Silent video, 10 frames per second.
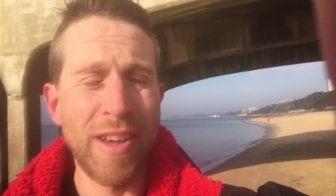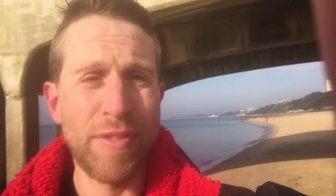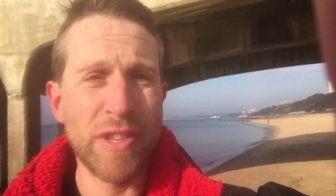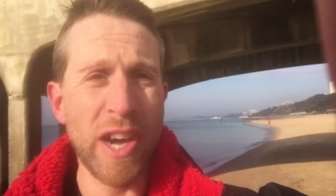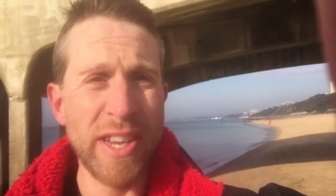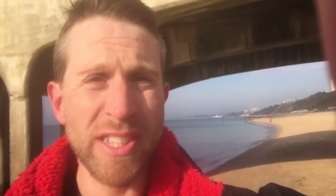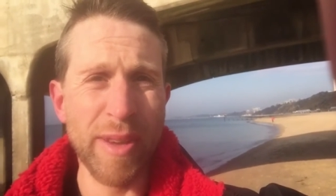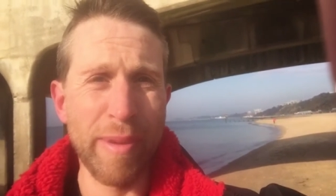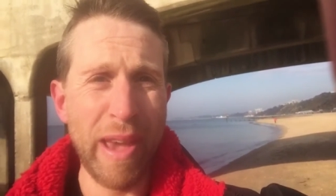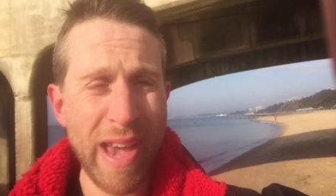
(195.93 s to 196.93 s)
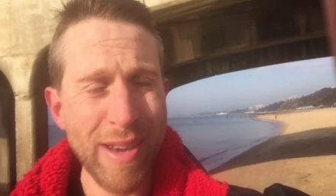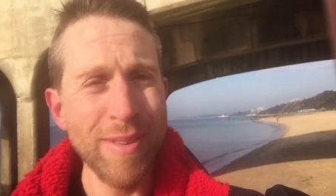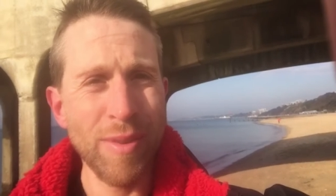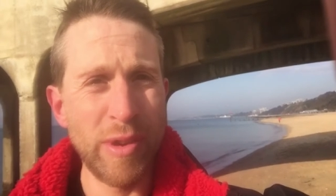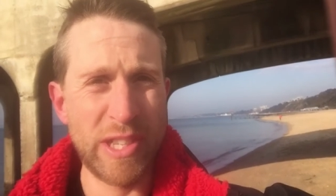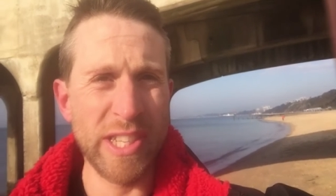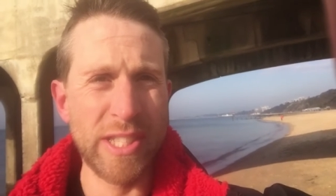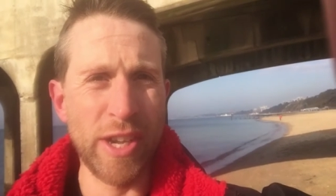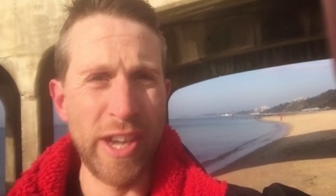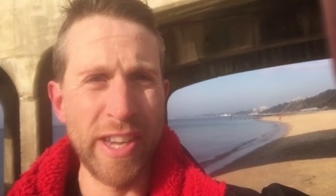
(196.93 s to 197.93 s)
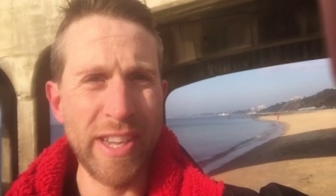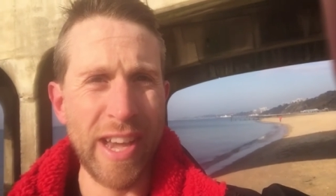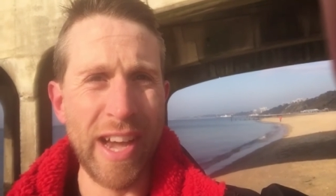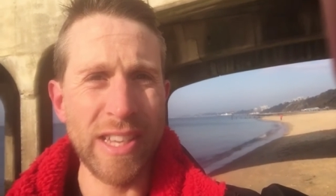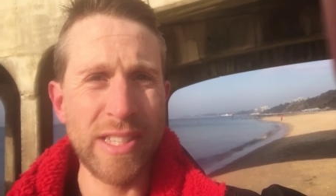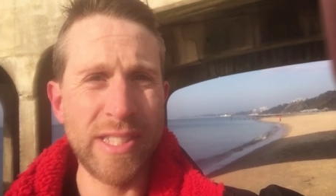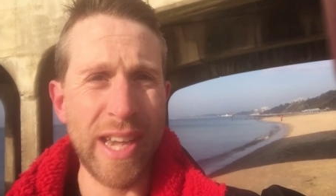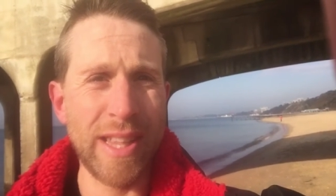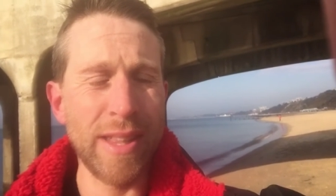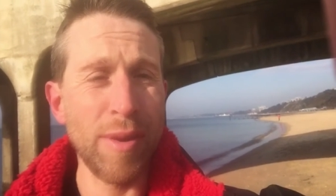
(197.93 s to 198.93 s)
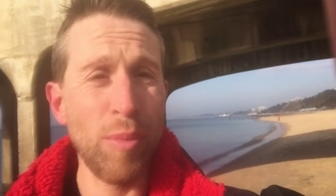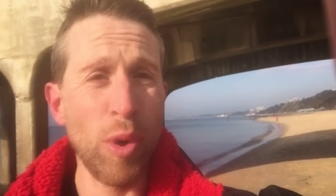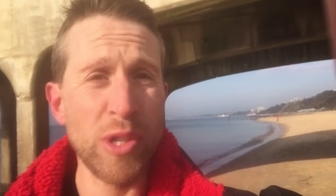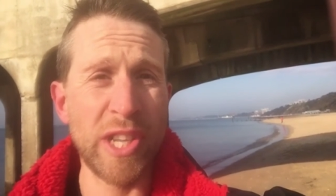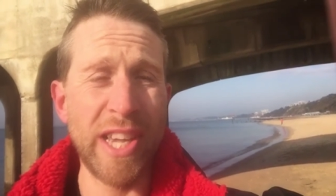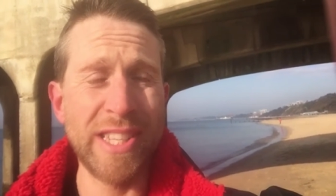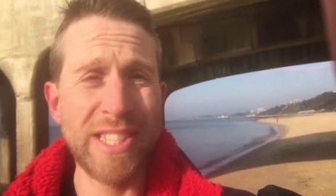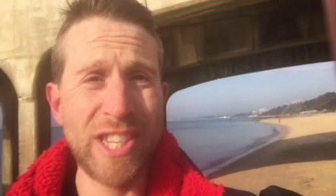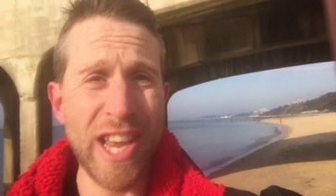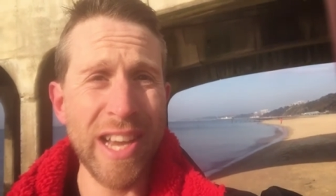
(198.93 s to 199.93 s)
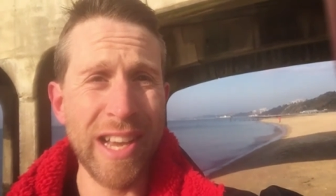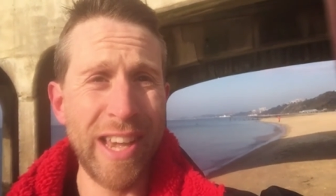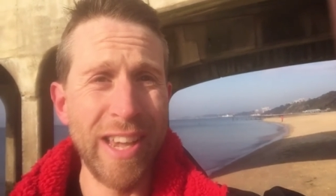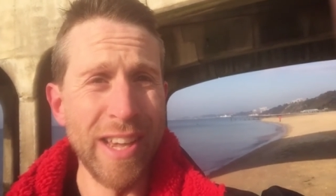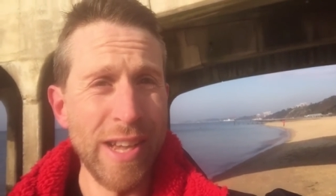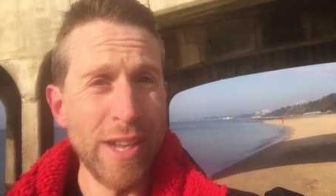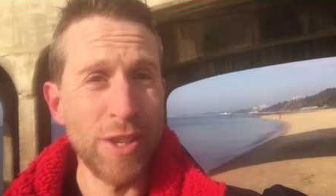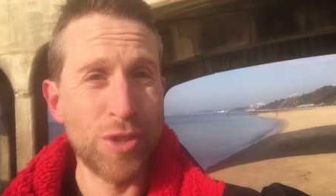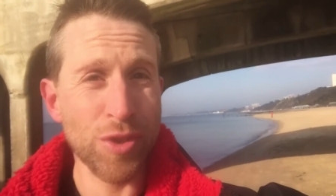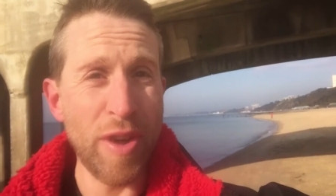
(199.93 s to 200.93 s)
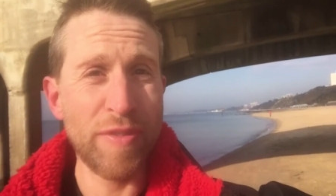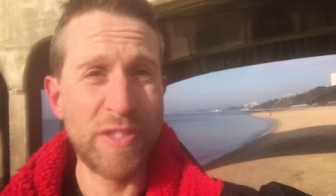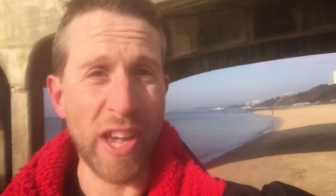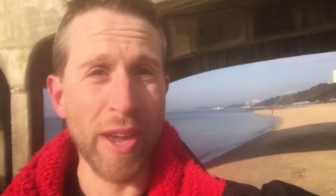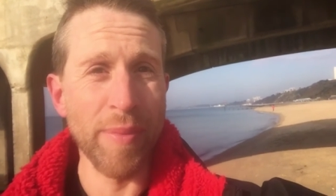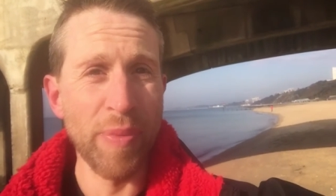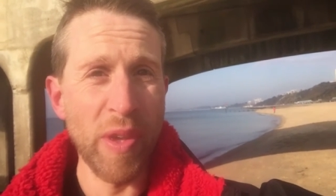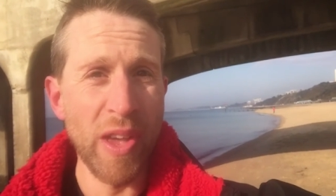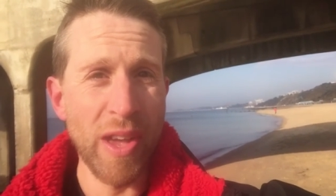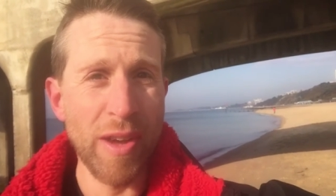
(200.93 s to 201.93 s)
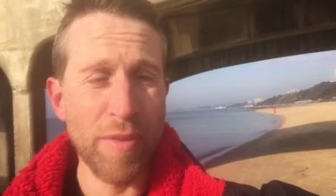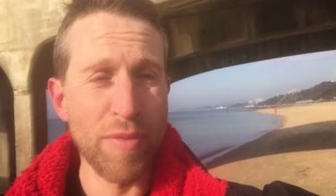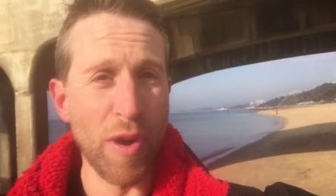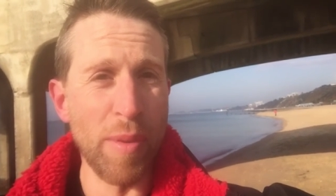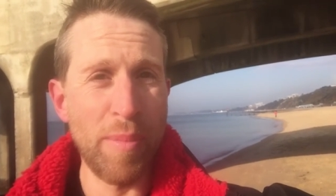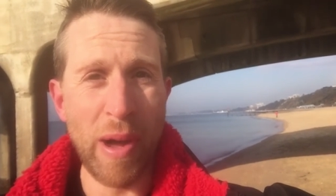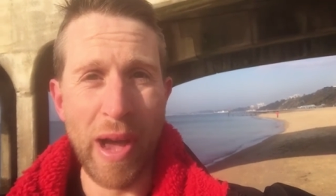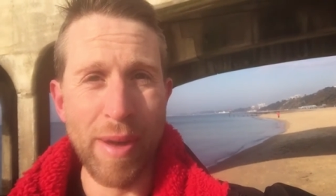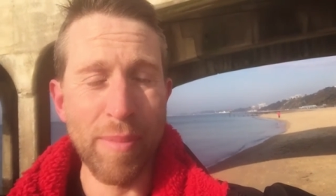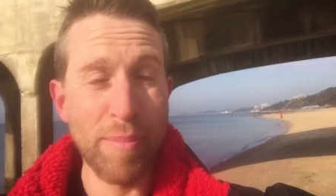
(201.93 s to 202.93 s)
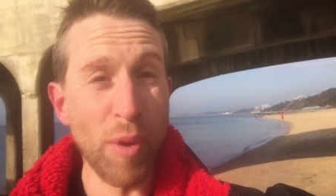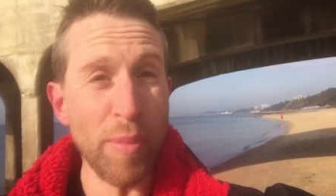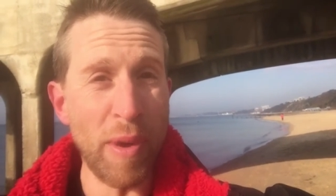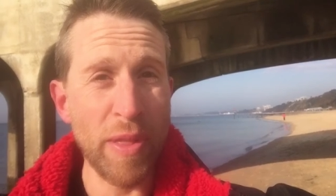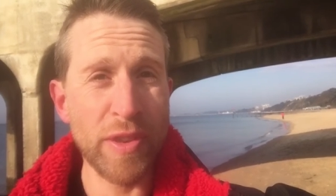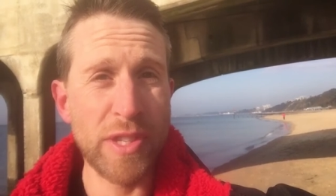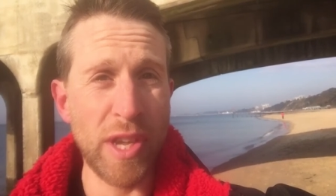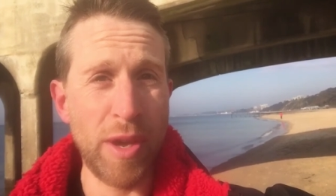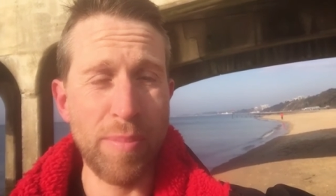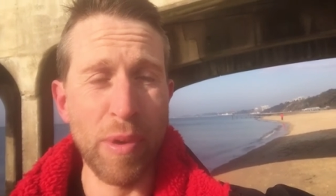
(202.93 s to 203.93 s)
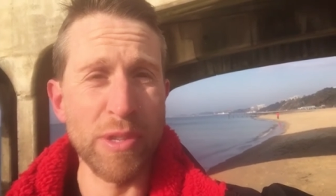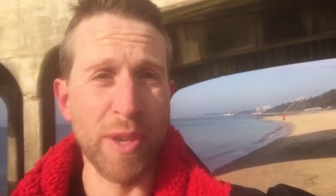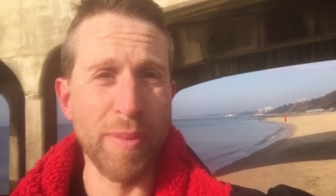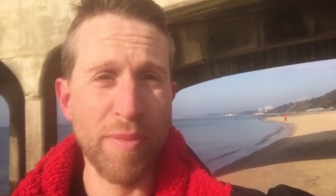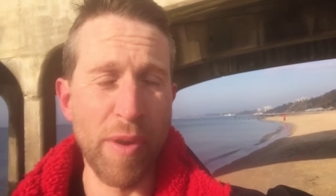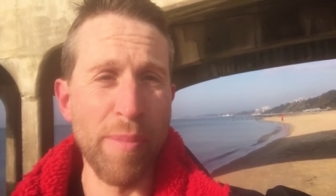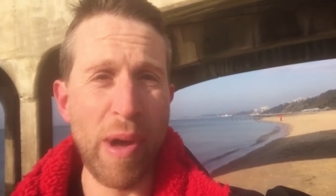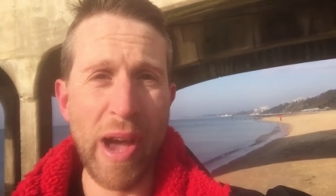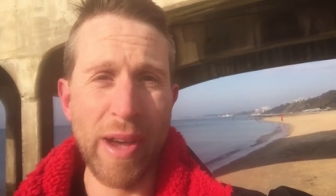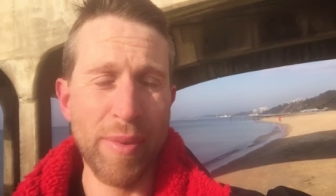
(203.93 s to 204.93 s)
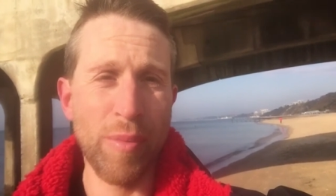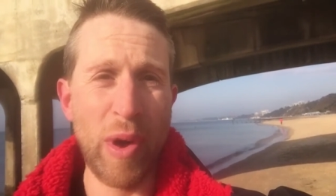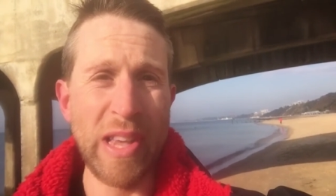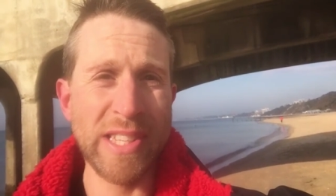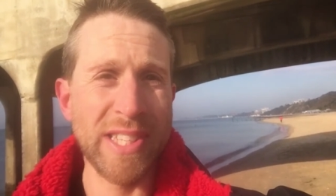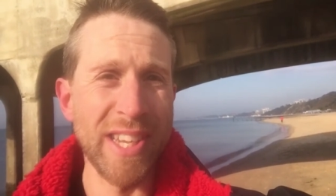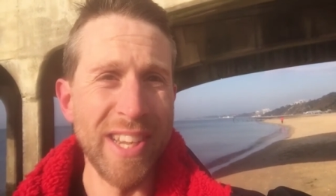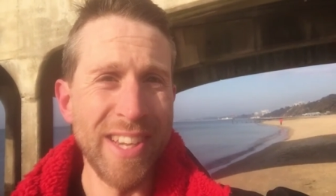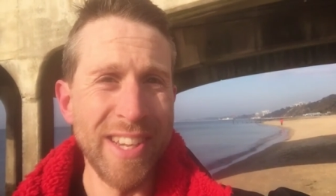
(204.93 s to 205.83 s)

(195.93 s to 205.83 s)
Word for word: If the tide is coming in, which it's doing uh, today, then the water is gently drifting from uh, Bournemouth to Boscombe, from uh, west